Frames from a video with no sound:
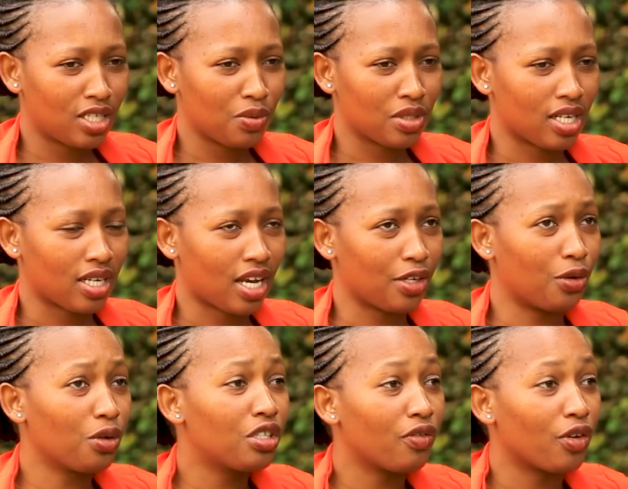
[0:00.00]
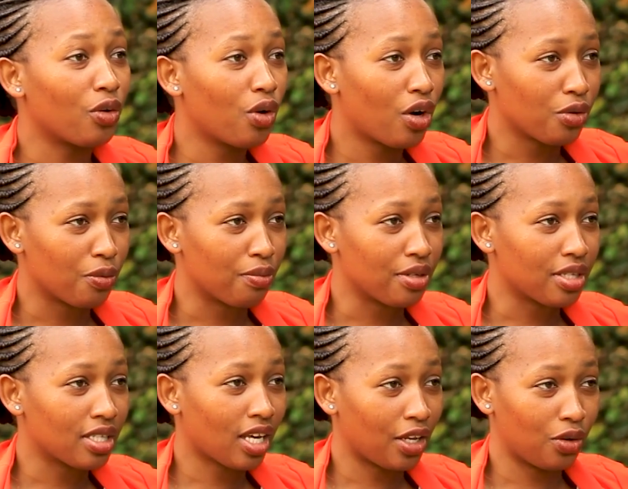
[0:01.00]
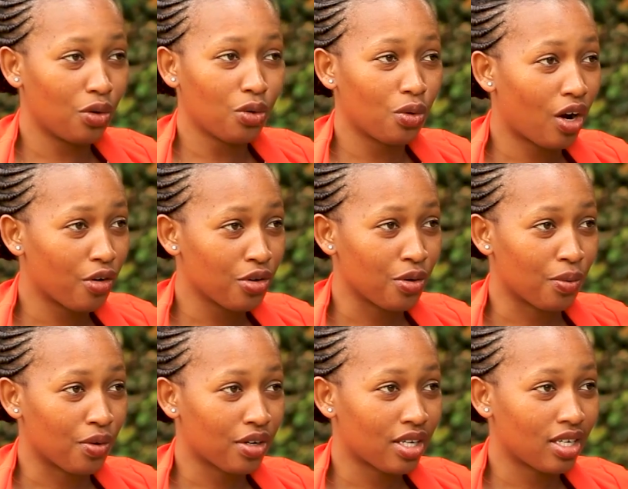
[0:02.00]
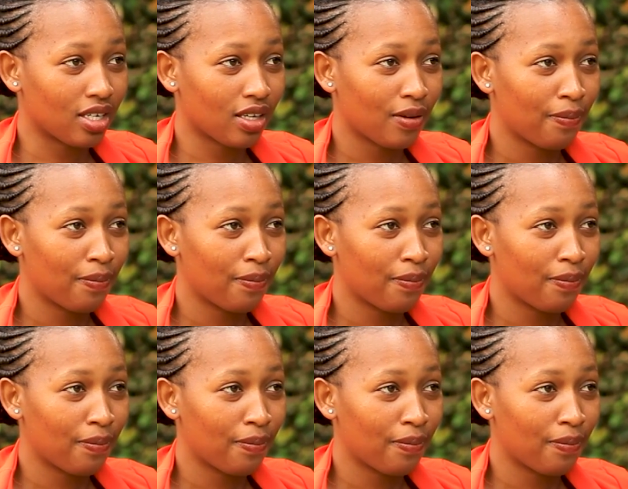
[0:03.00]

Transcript: he was like, I don't even know how you're breathing. I don't know how you're walking.